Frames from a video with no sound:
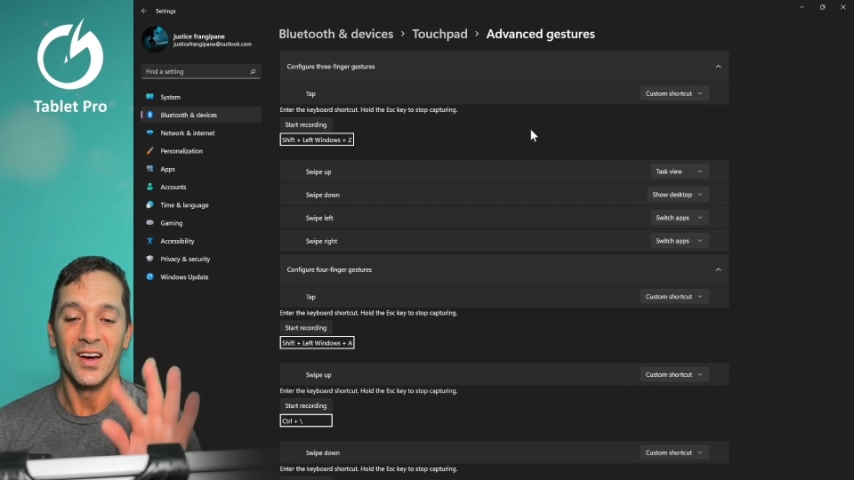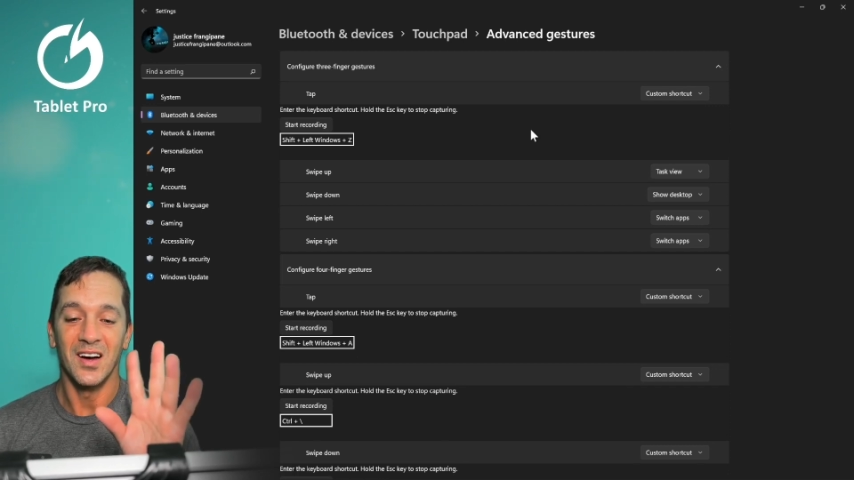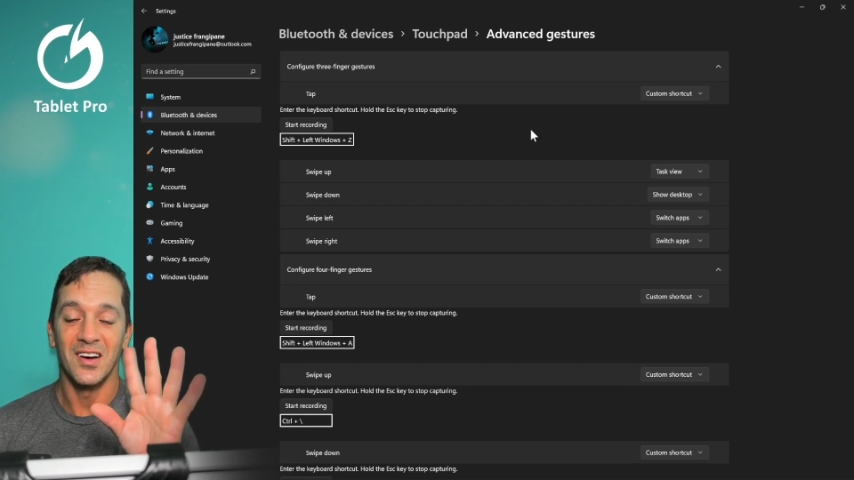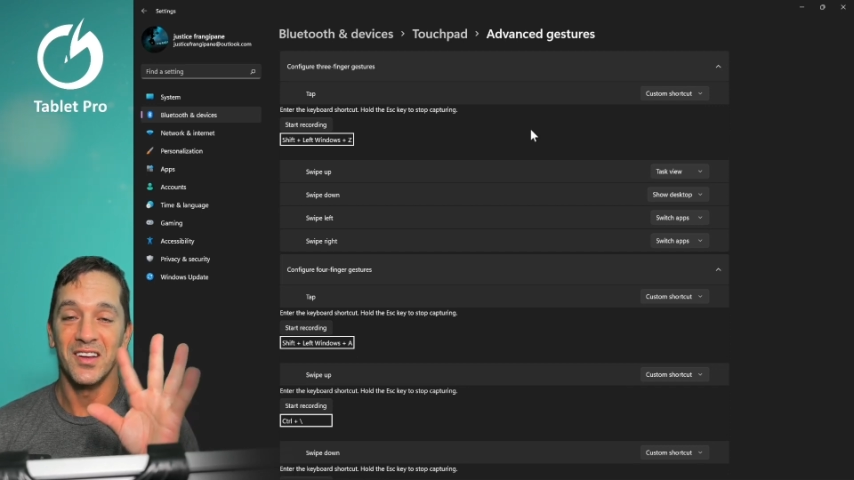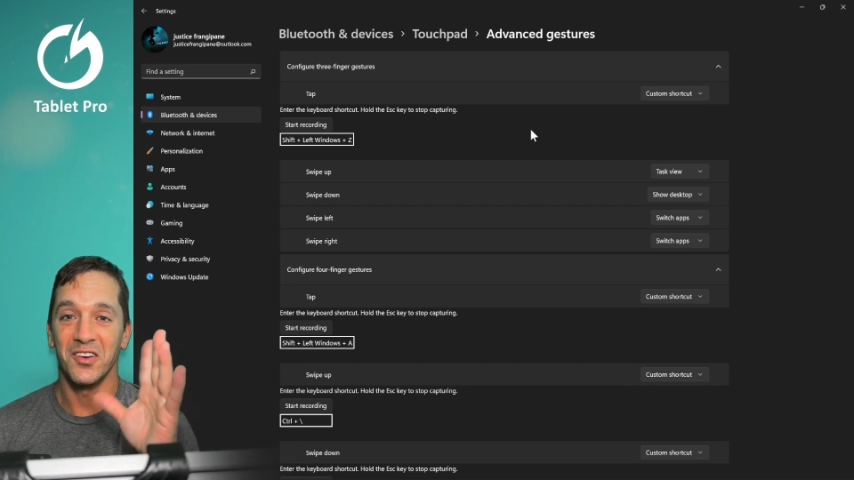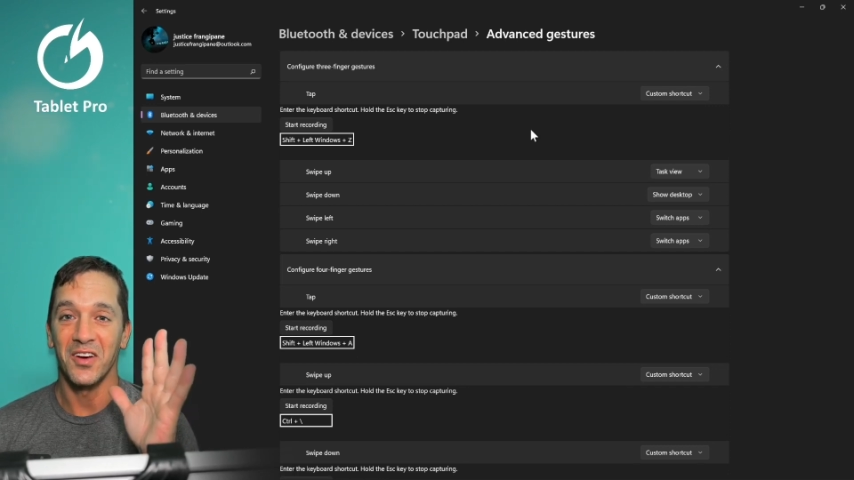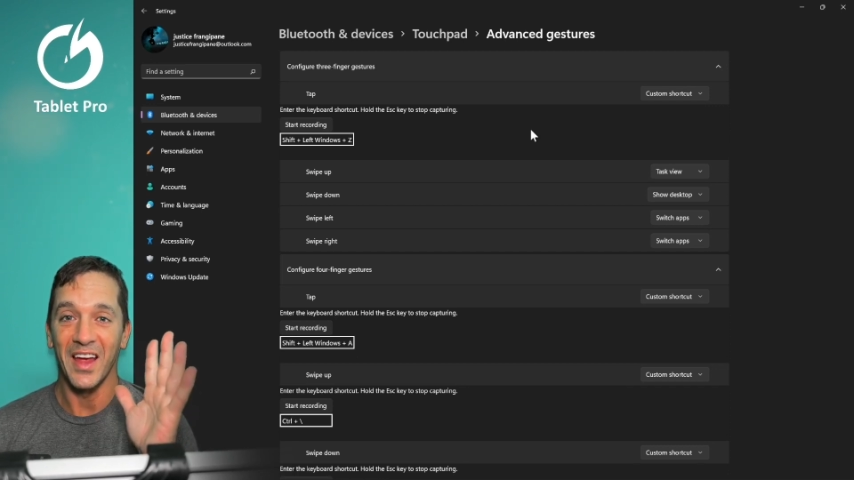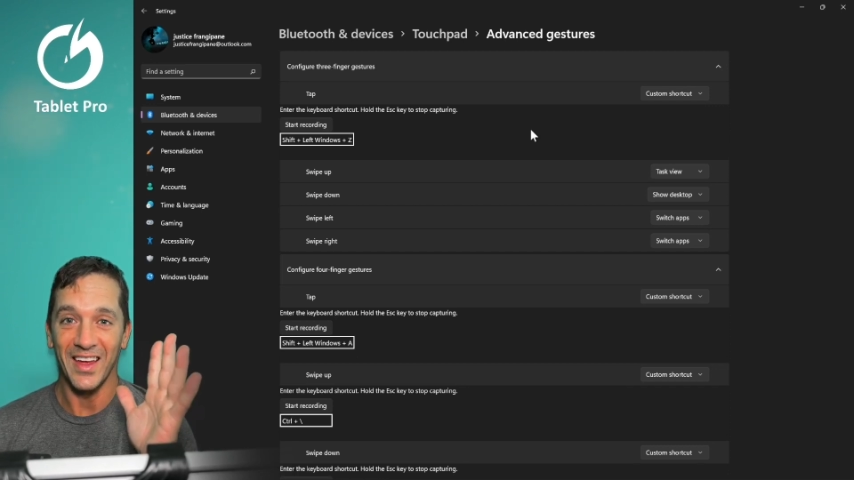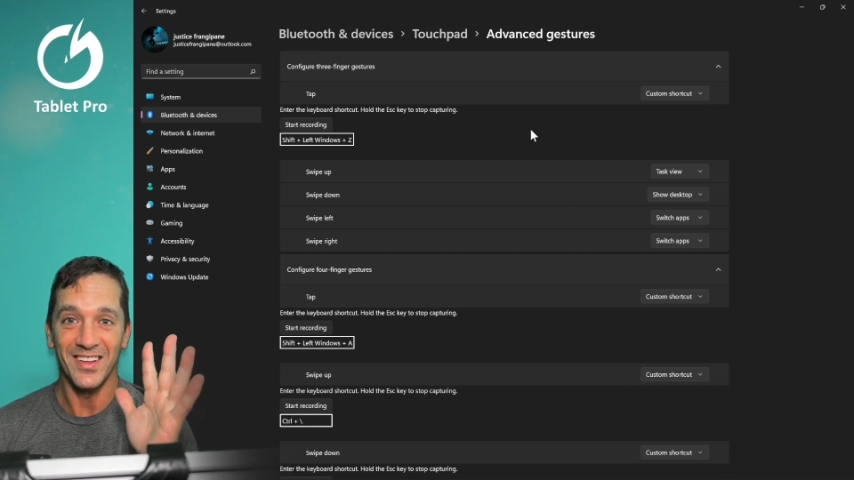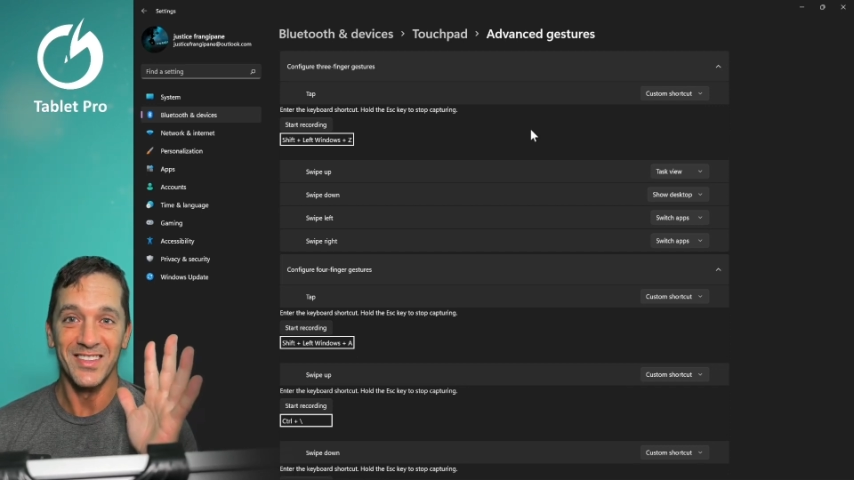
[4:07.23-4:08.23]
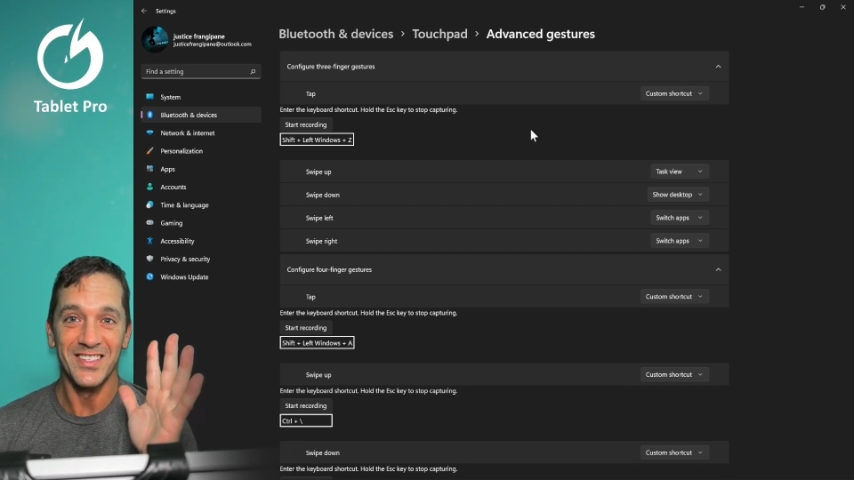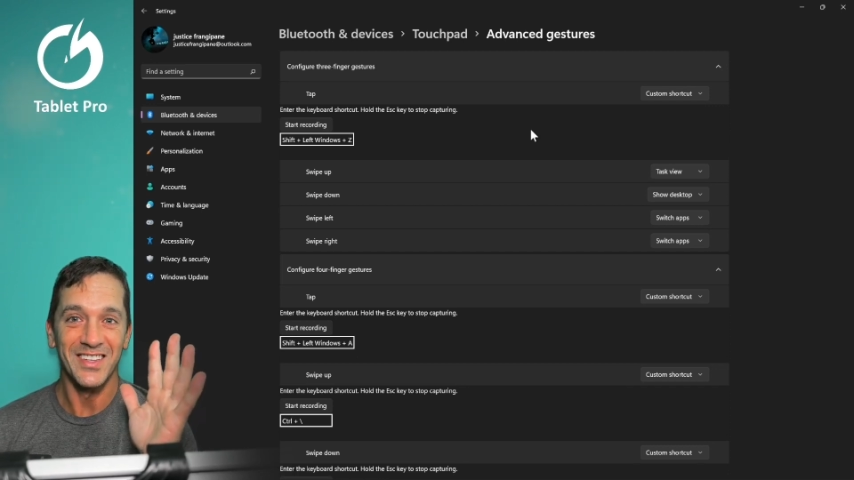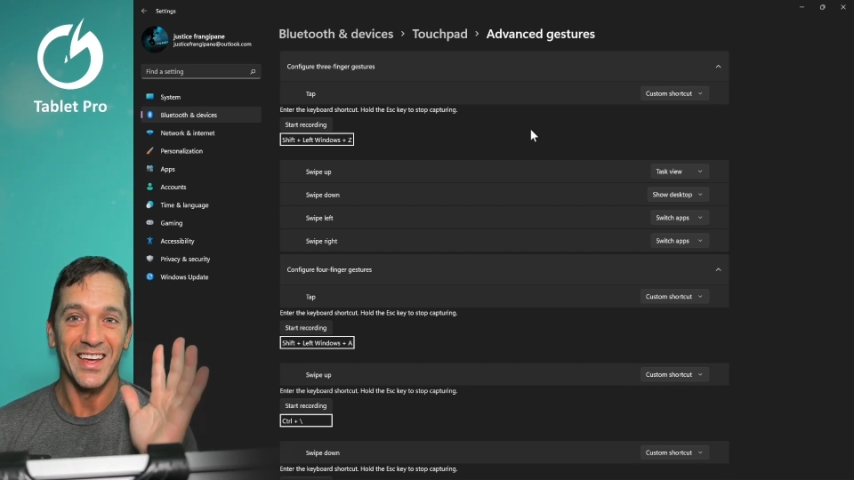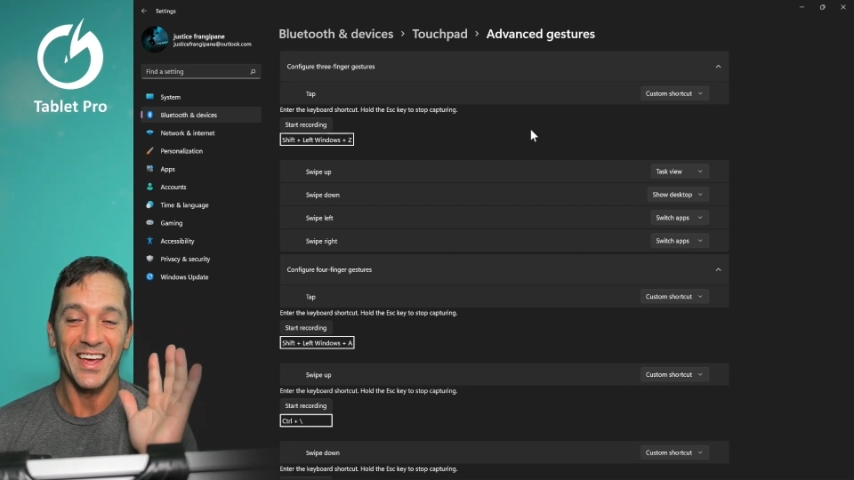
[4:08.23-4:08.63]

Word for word: uh, your hands.